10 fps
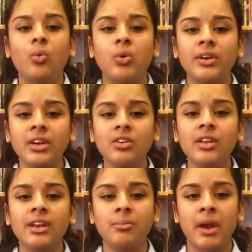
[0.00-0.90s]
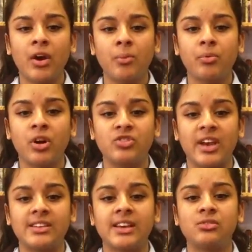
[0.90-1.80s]
Working on the Kibera
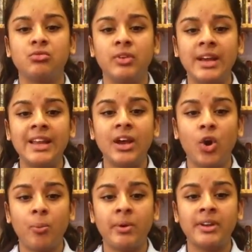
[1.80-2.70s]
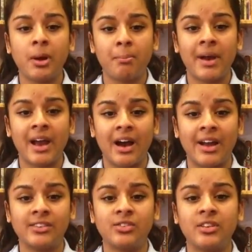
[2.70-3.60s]
project has really opened up my
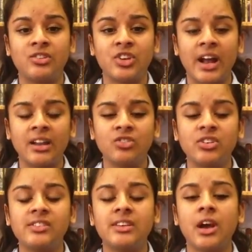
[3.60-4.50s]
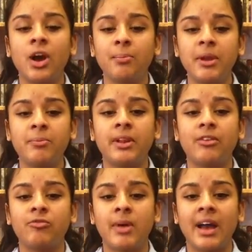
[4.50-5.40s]
eyes to the challenges young people
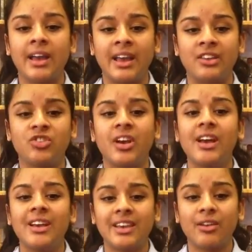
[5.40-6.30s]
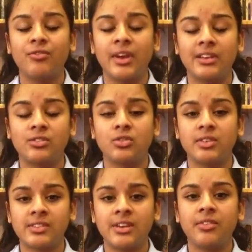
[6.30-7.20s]
of my age can face to
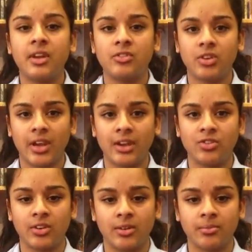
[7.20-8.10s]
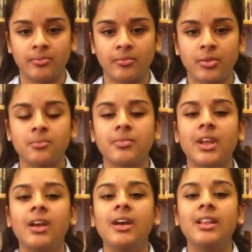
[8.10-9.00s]
receive an education.
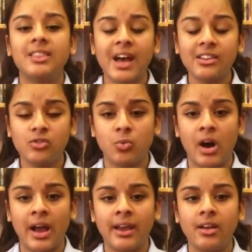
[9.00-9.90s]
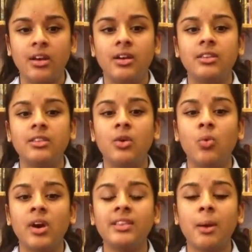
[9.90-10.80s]
That's why the
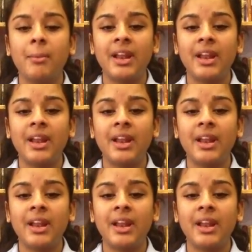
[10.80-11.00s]
work that